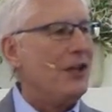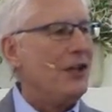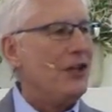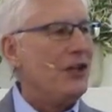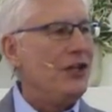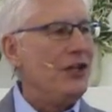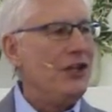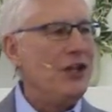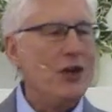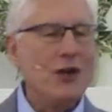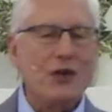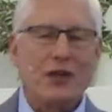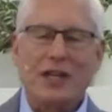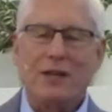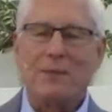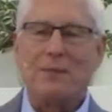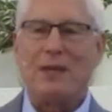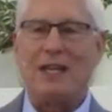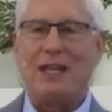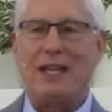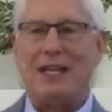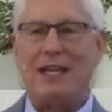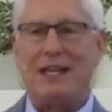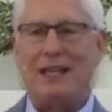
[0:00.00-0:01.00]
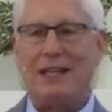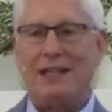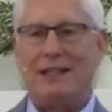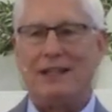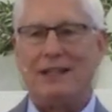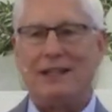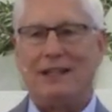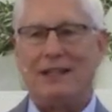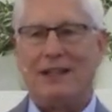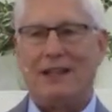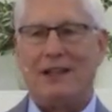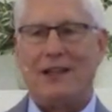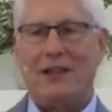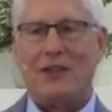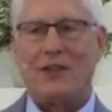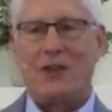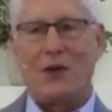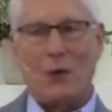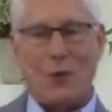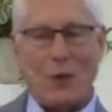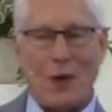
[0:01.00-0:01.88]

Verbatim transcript: You can be the